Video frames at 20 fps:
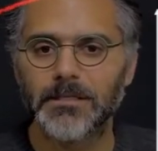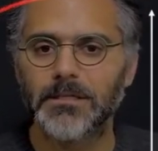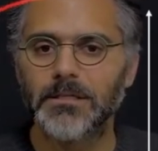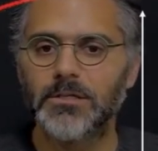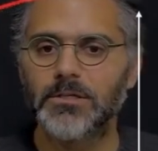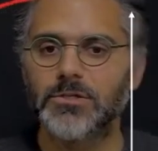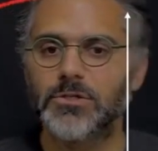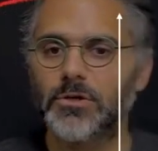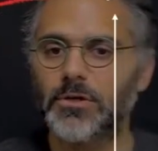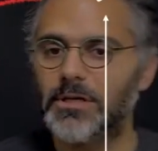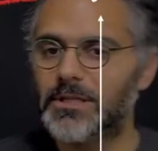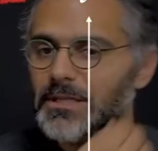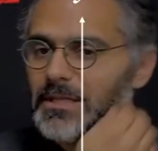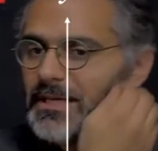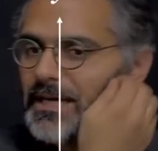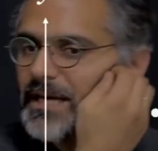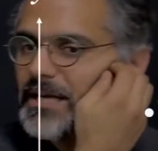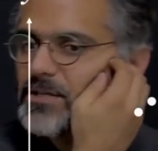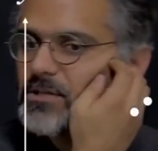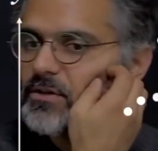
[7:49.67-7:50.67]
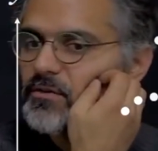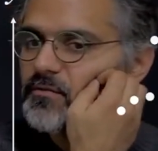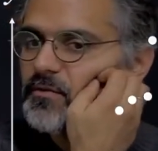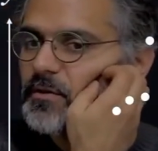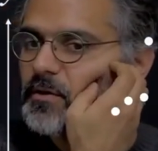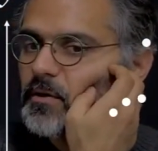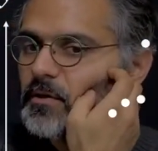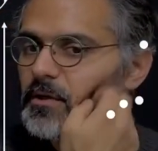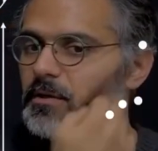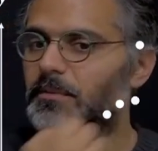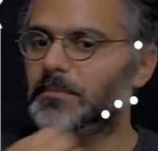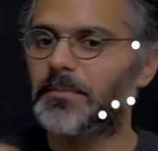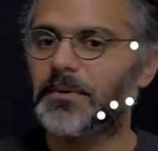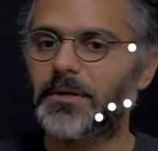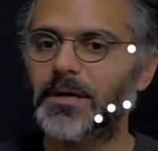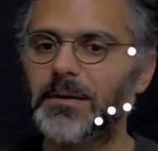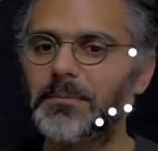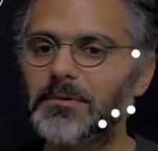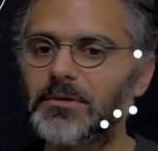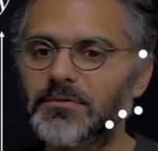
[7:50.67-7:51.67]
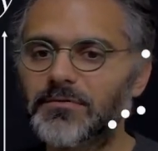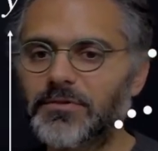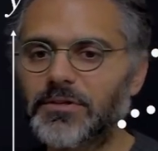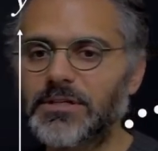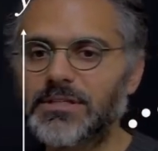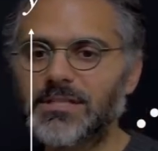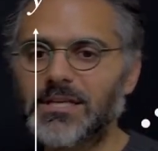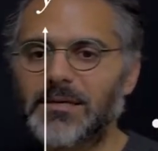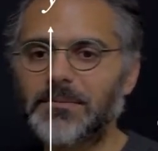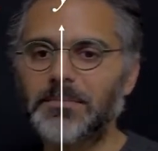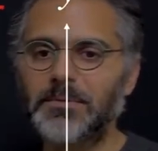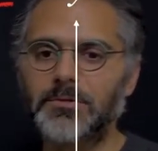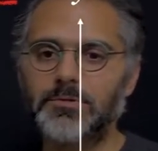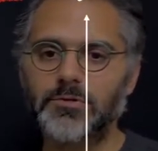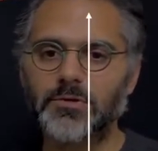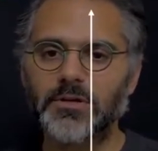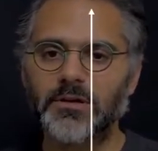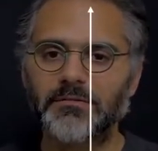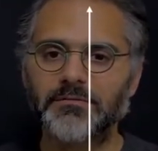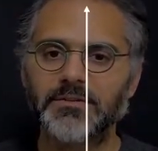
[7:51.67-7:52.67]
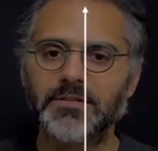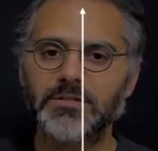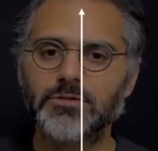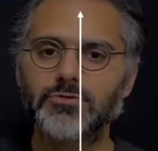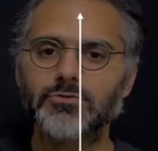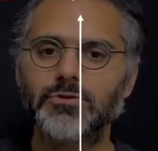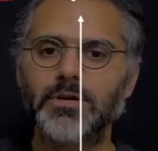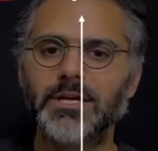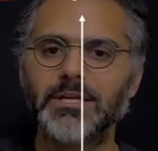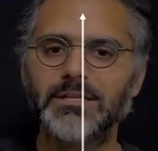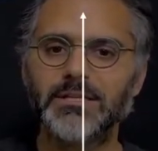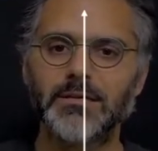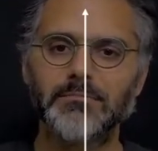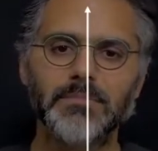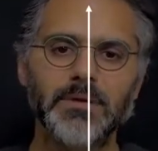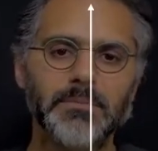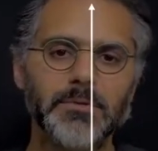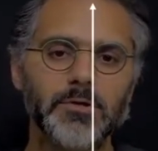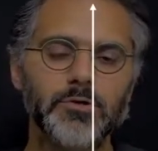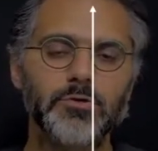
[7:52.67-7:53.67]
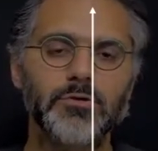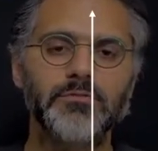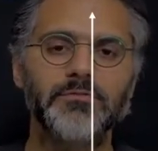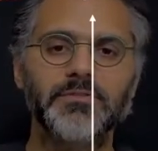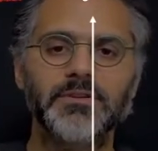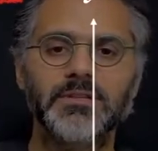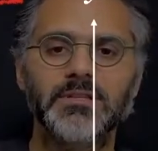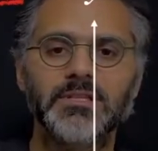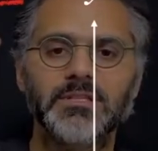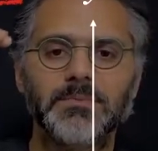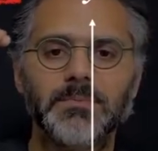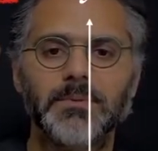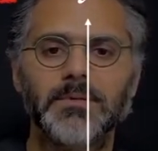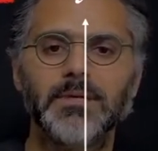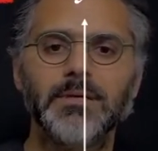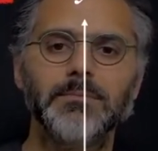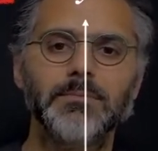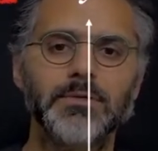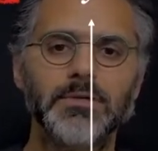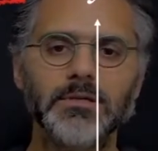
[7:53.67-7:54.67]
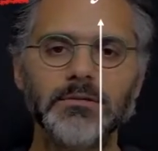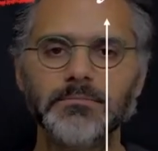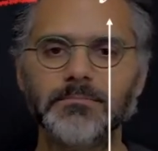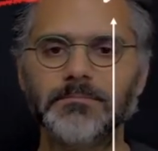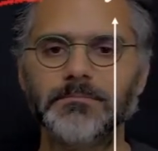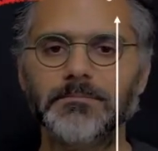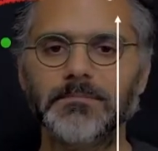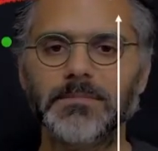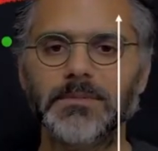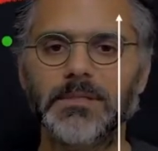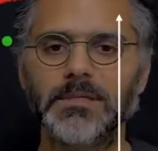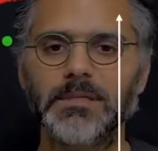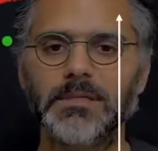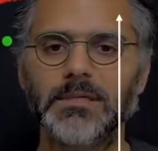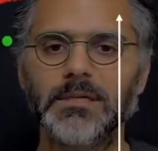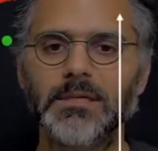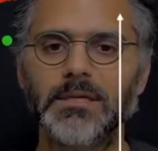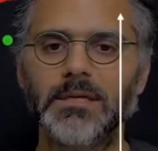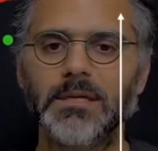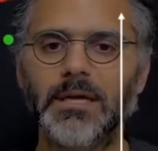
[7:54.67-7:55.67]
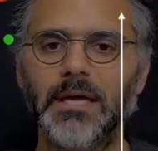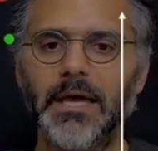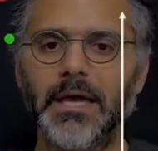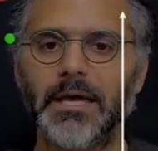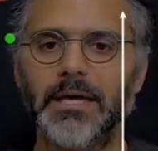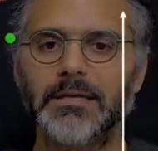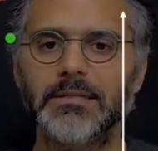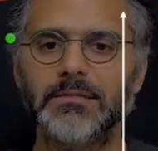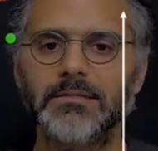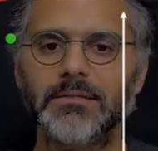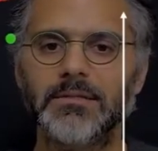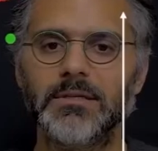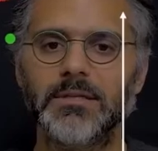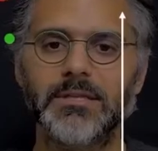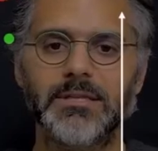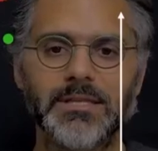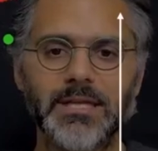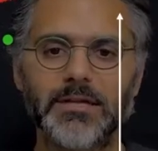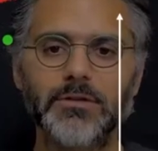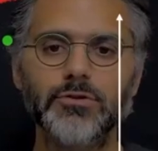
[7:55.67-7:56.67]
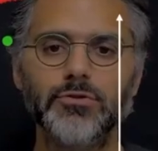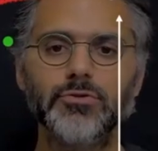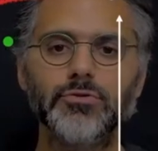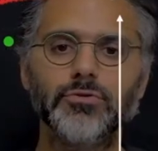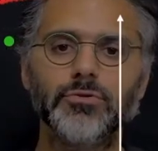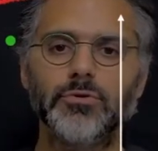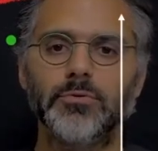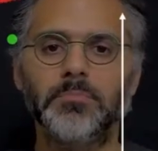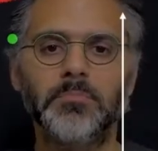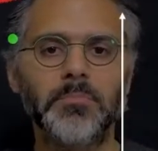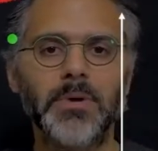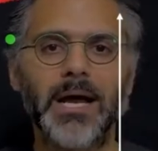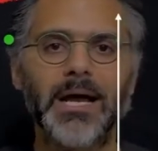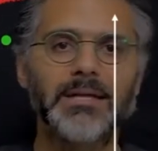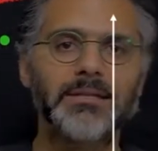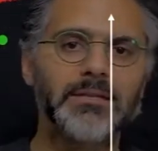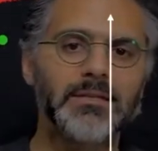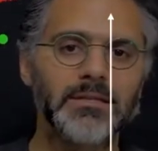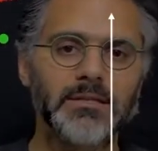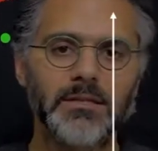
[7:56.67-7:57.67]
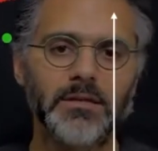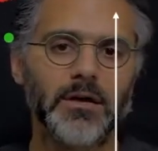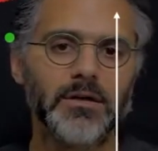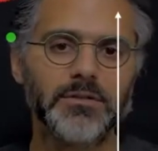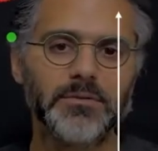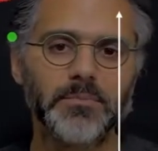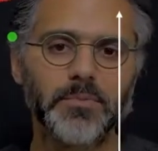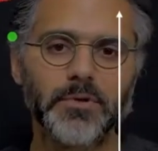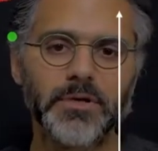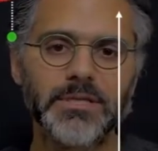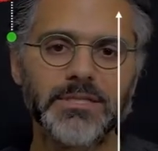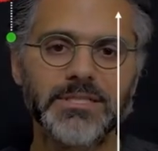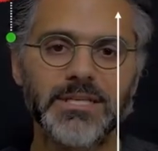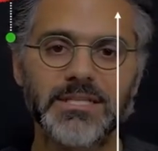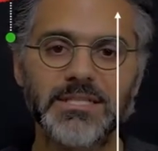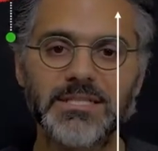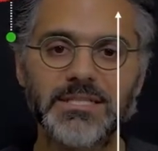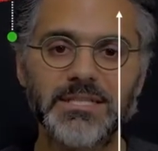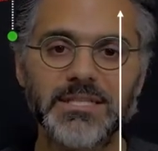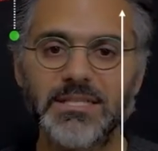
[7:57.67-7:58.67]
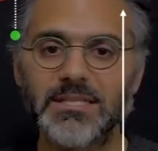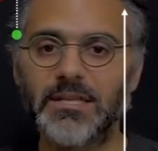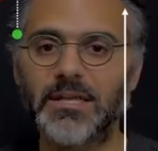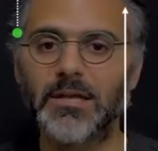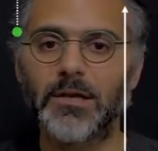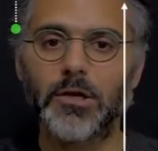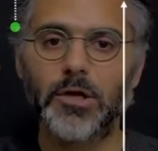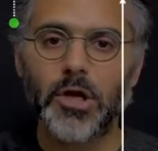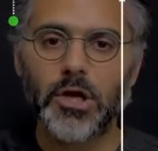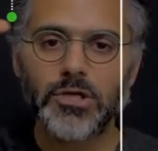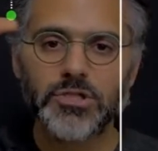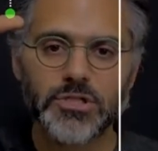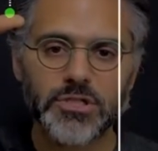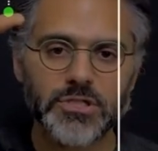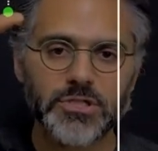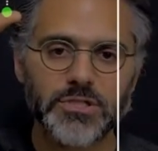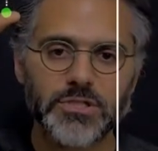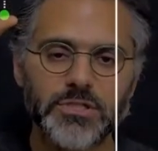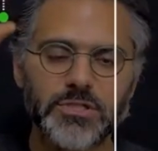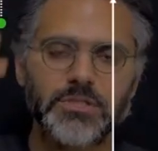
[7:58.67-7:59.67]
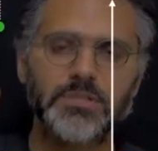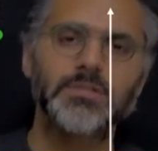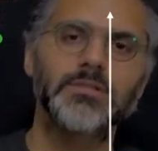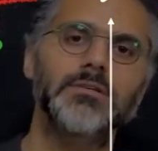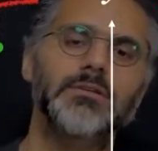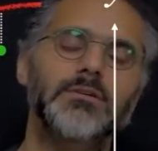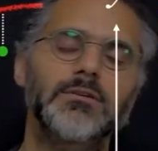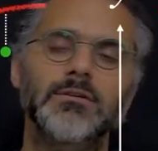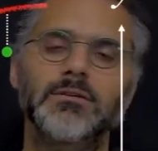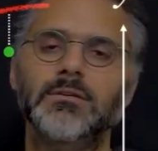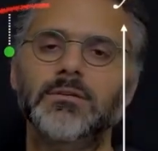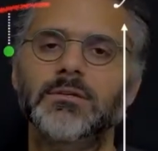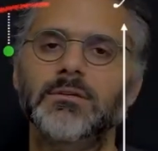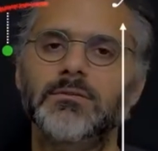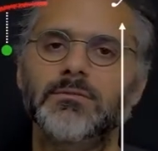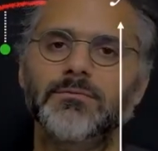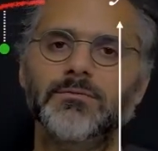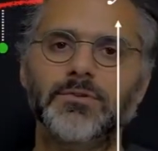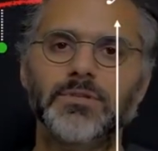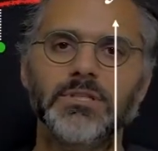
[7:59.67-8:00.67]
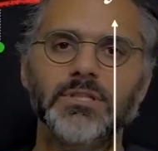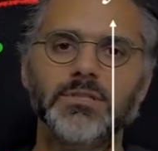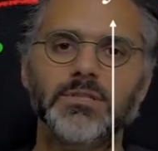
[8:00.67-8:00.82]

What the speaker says: So in the case of a parabola, for example, so you have this trend, and maybe you will fit this parabola. And then you add in the other points and see the losses for these